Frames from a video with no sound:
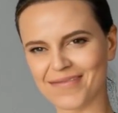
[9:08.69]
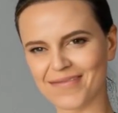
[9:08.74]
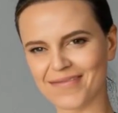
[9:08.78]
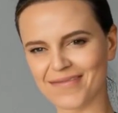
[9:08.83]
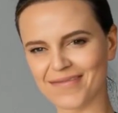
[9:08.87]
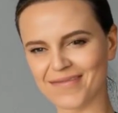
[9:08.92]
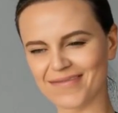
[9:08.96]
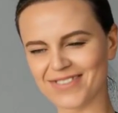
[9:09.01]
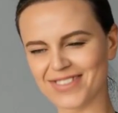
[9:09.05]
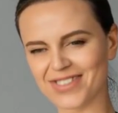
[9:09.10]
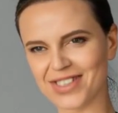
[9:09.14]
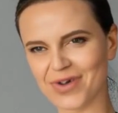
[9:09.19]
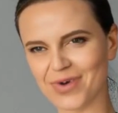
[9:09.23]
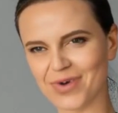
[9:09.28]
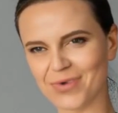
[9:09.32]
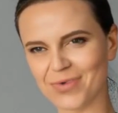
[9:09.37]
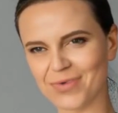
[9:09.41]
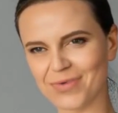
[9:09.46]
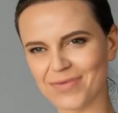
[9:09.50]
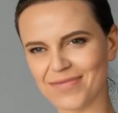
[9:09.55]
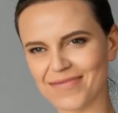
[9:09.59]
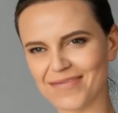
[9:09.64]
2.
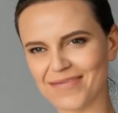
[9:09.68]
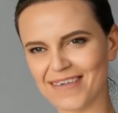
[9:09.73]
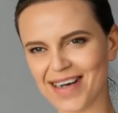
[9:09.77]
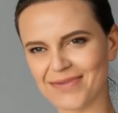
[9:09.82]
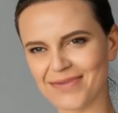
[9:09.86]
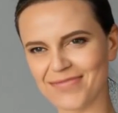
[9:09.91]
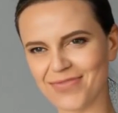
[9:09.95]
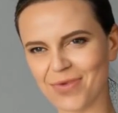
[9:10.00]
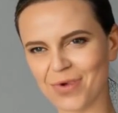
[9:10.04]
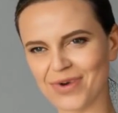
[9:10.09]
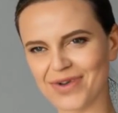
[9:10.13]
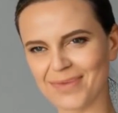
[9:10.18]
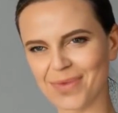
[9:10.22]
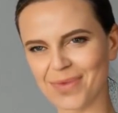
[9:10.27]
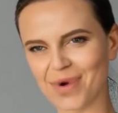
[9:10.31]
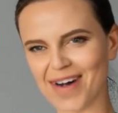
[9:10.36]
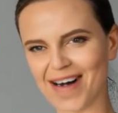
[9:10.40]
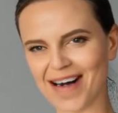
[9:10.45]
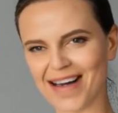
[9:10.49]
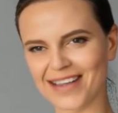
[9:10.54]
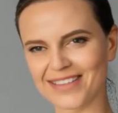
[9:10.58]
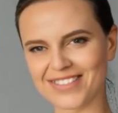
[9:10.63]
Affordable
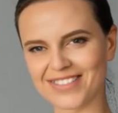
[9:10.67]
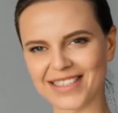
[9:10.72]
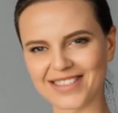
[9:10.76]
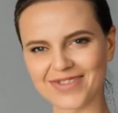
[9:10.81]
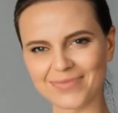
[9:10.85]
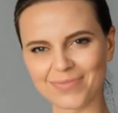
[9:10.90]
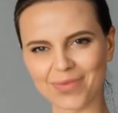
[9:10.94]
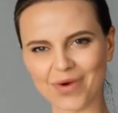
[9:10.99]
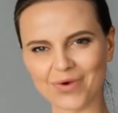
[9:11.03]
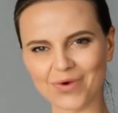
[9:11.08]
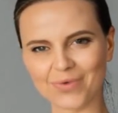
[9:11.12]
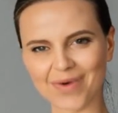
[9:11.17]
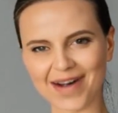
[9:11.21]
access programs.